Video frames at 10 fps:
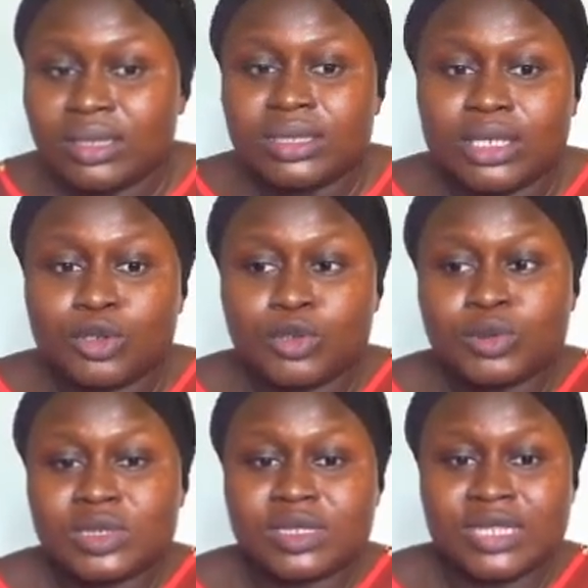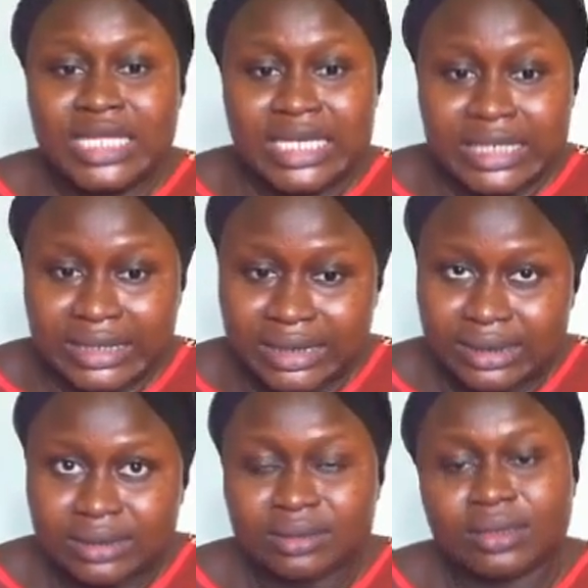then use these
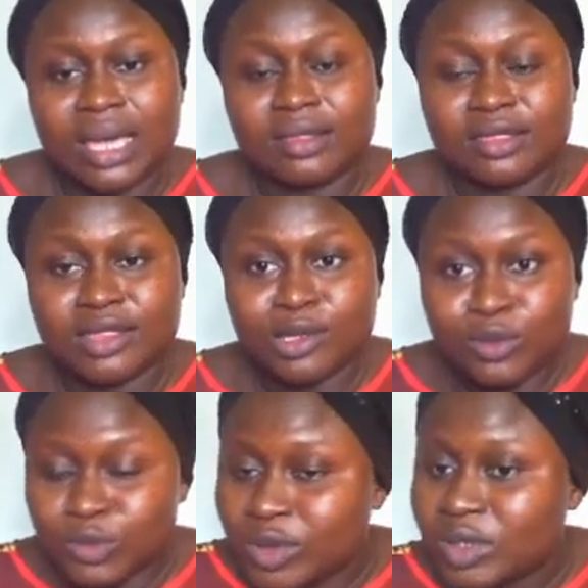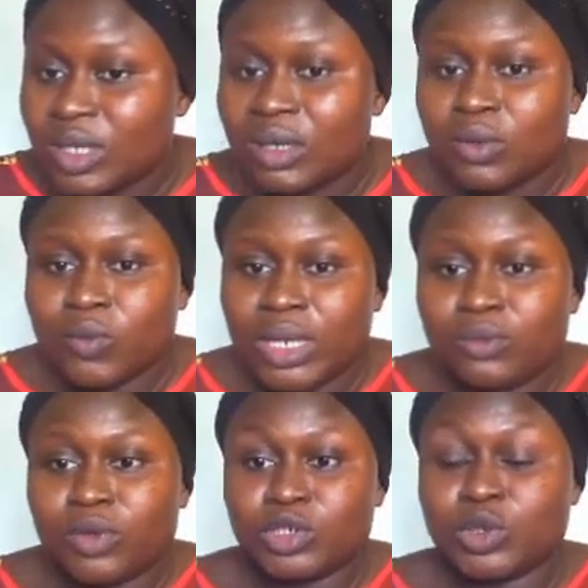and those when
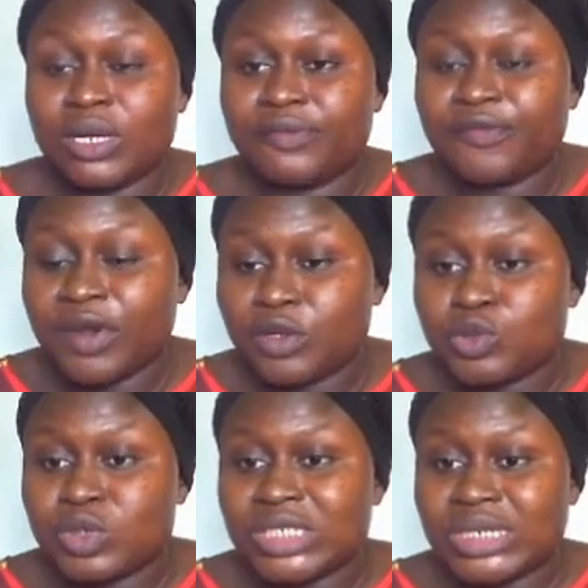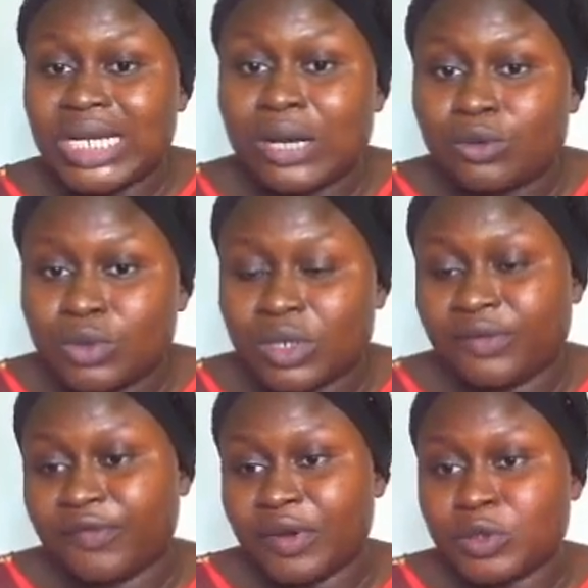what you are referring to, the noun you are
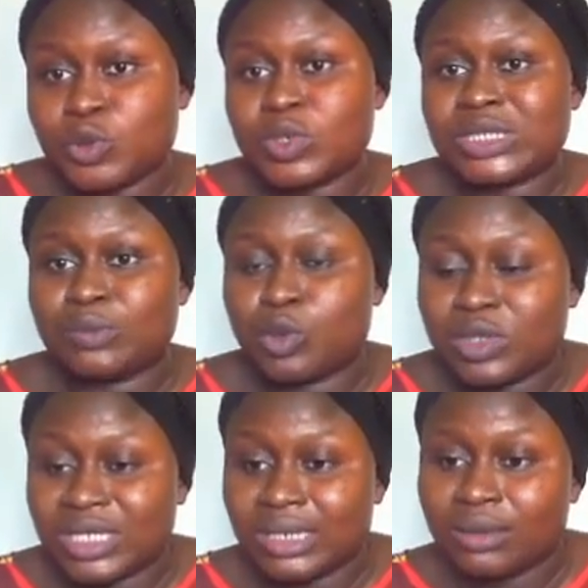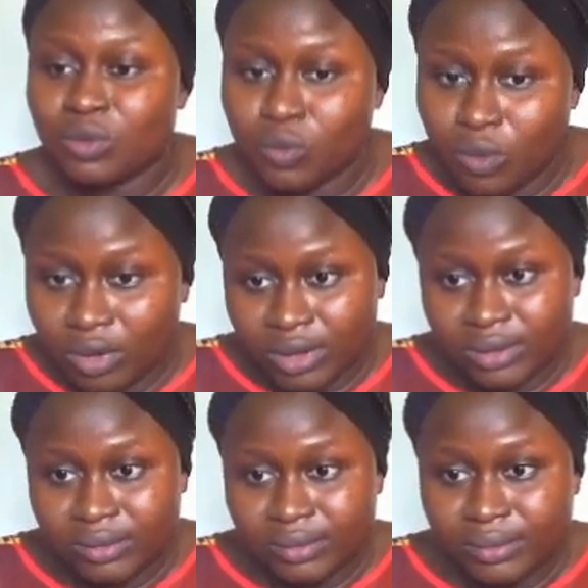referring to, is more than one.
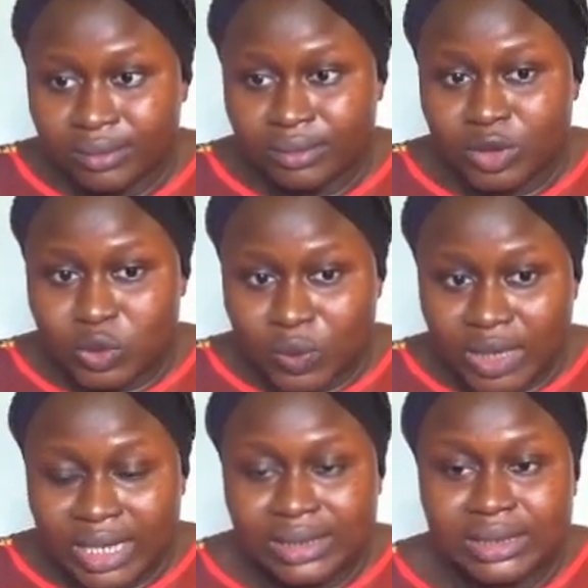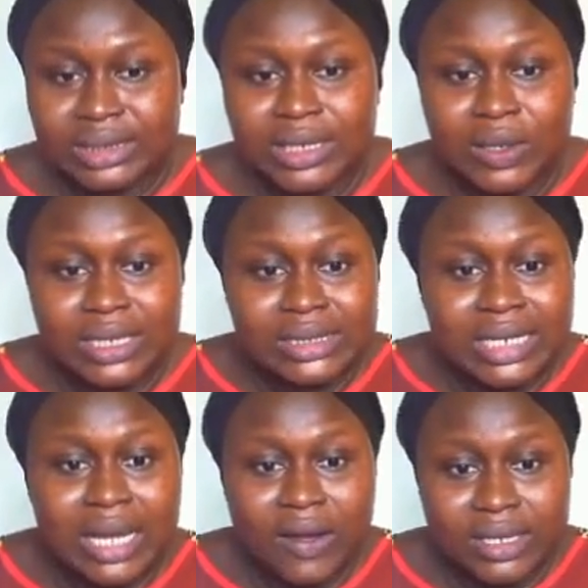Do we get it? Now let's
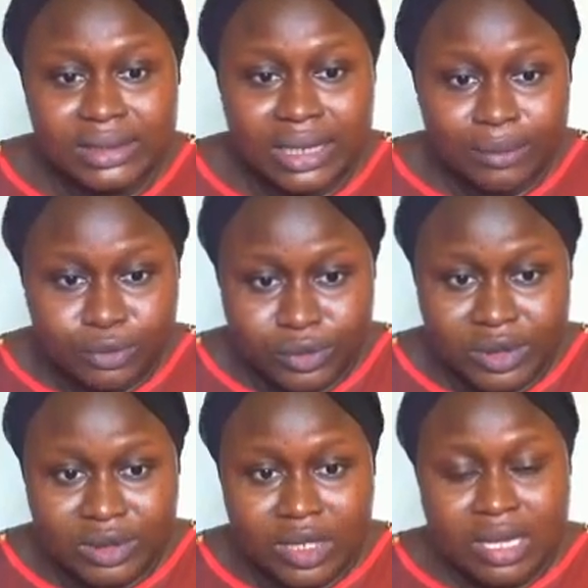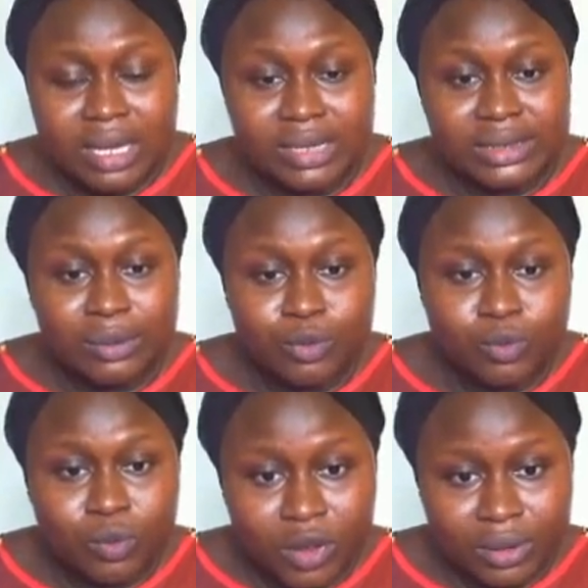take our examples. Example
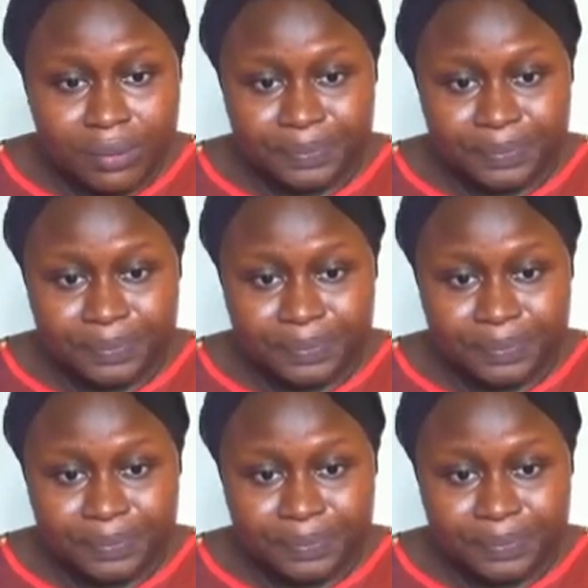1.